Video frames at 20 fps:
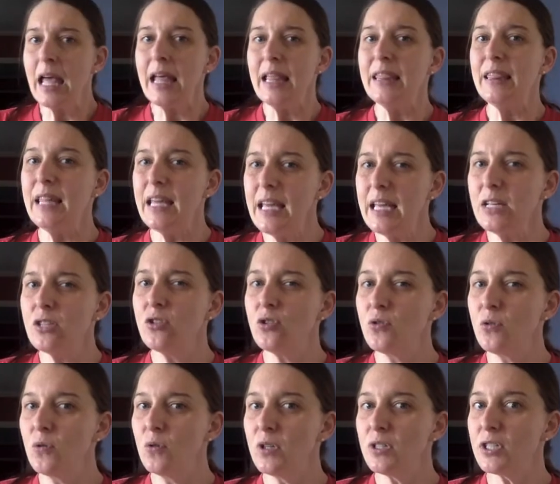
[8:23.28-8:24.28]
These
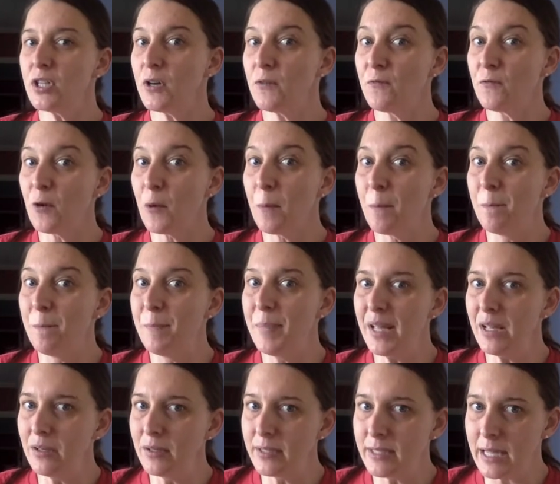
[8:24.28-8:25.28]
tools are for
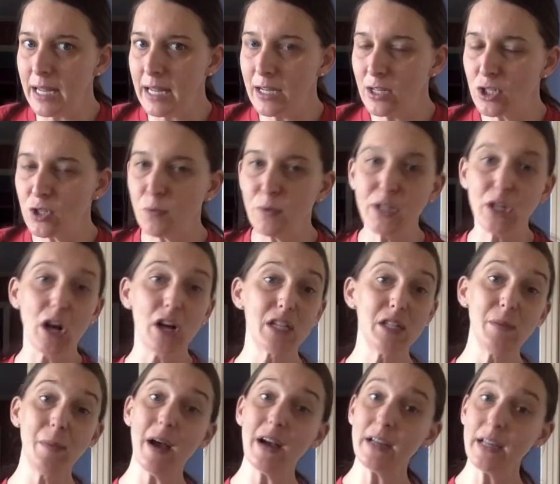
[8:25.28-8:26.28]
building. So we talked
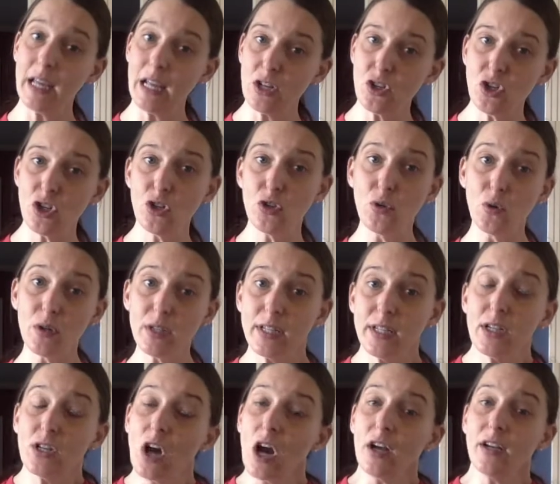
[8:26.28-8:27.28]
about kitchen tools
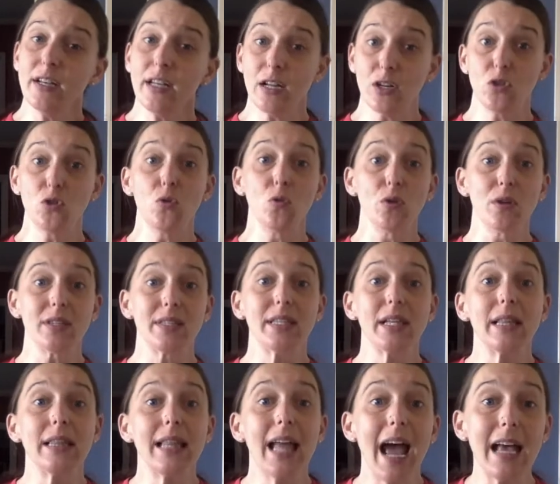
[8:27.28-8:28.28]
and gardening tools. The
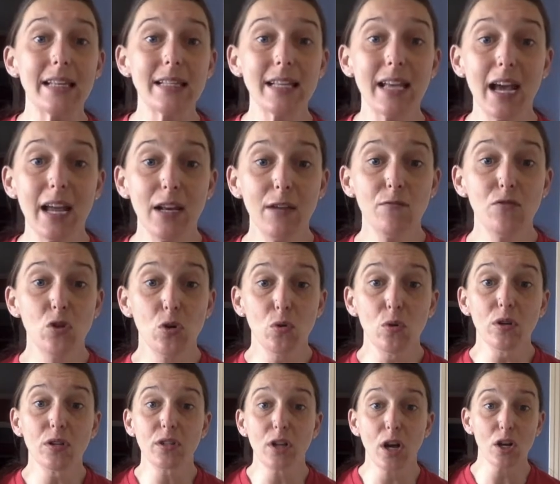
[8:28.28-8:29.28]
last kind of
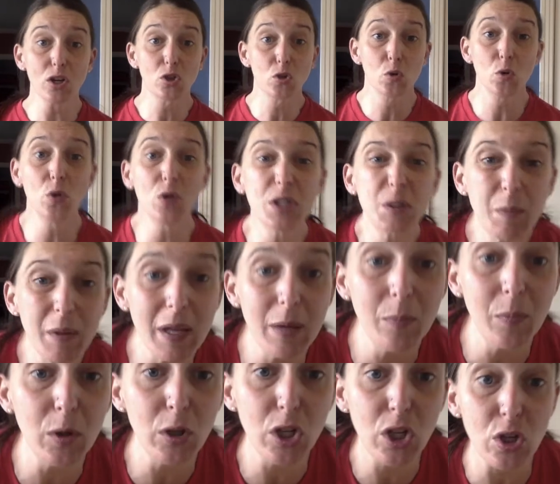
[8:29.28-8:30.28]
tools are tools
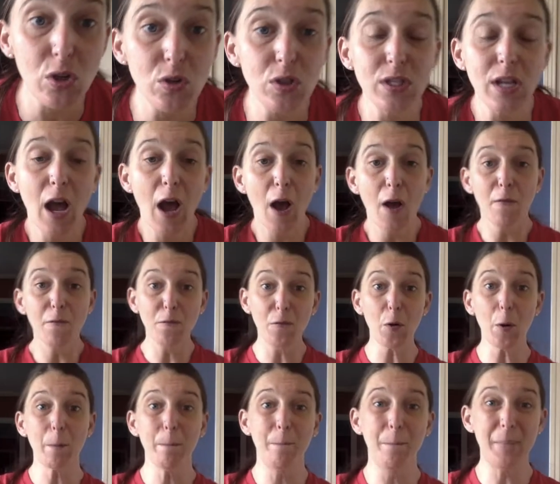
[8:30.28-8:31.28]
people use
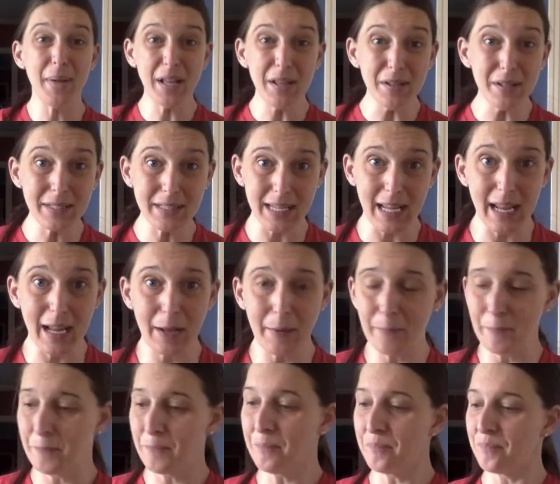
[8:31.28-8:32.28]
for building.
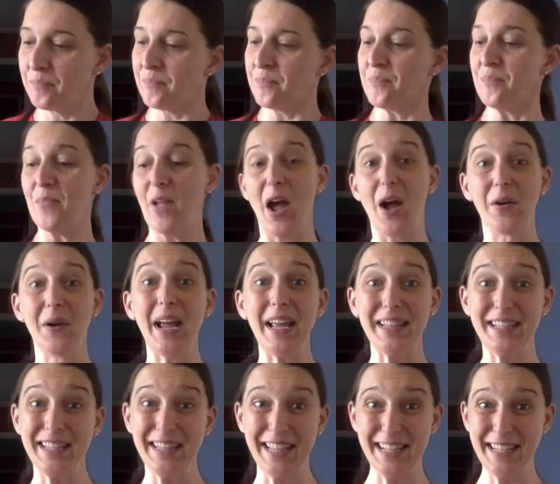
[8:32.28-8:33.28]
All
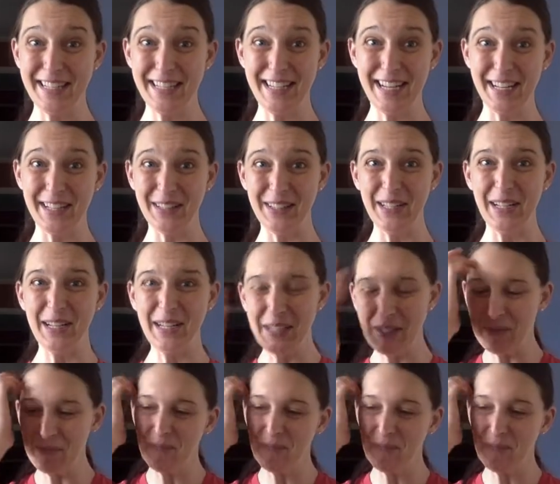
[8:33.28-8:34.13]
right, let's take a look.